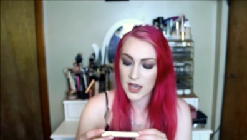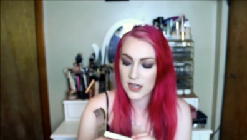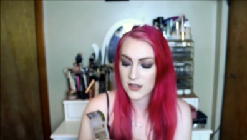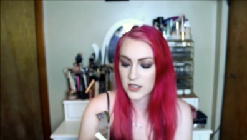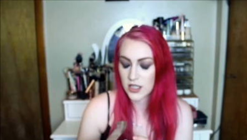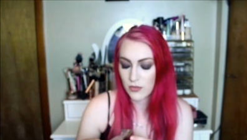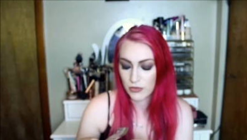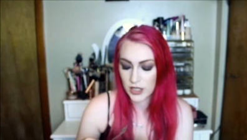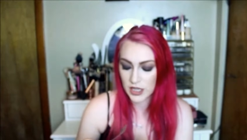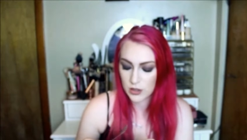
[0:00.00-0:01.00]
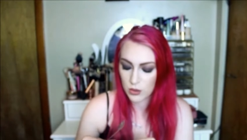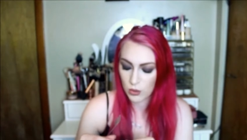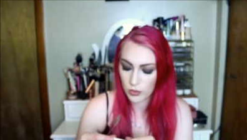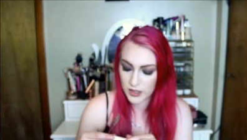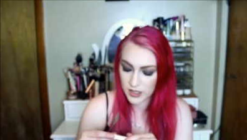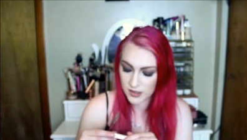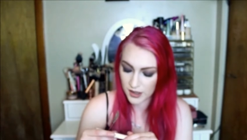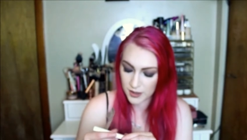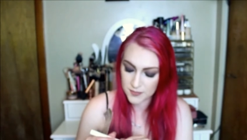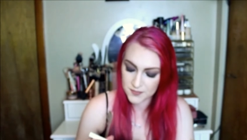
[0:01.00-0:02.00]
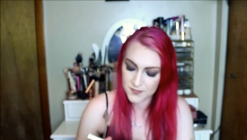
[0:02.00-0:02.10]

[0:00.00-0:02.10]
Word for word: And it's actually really cool because, like,